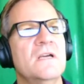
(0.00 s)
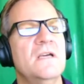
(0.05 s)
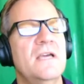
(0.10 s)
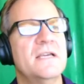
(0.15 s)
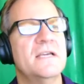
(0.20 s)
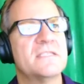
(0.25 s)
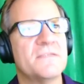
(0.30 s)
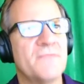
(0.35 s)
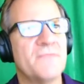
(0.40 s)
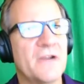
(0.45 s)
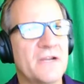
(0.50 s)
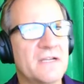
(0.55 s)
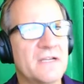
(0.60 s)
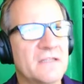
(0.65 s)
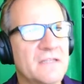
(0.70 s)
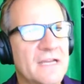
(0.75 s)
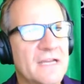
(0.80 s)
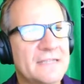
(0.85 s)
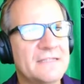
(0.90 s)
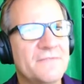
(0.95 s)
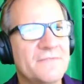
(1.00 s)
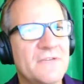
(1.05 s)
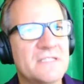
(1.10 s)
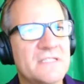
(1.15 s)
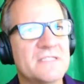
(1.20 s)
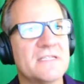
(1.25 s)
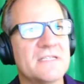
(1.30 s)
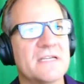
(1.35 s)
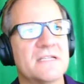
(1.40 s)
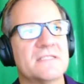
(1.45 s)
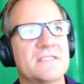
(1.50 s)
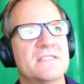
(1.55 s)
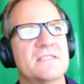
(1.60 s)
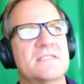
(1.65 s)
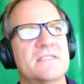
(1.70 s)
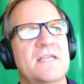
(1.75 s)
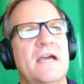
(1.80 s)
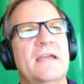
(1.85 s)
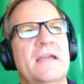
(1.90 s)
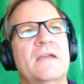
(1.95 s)
it's a very collectivistic
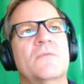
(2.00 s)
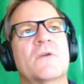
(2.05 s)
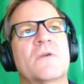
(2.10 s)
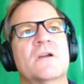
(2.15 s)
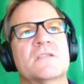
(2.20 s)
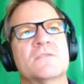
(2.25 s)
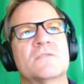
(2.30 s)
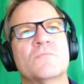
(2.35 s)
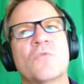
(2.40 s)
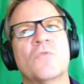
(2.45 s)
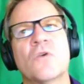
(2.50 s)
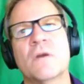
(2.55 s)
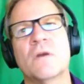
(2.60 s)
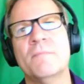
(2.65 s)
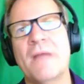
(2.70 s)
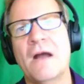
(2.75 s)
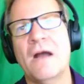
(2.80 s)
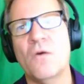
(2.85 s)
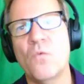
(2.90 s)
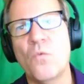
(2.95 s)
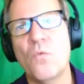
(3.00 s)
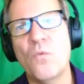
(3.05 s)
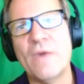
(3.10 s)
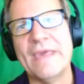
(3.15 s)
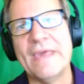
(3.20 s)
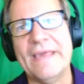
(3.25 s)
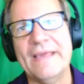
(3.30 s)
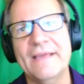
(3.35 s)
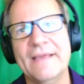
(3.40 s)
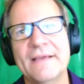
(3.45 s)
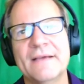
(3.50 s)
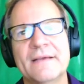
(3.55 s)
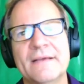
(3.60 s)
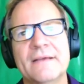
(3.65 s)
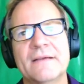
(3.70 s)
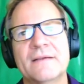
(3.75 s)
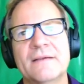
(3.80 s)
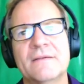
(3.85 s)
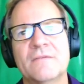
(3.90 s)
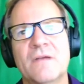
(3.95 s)
society where it's more about we,
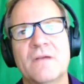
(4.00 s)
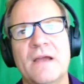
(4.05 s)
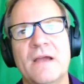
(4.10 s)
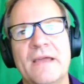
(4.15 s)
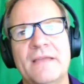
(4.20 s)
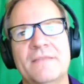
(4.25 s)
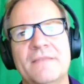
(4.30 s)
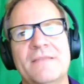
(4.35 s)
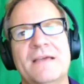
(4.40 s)
right?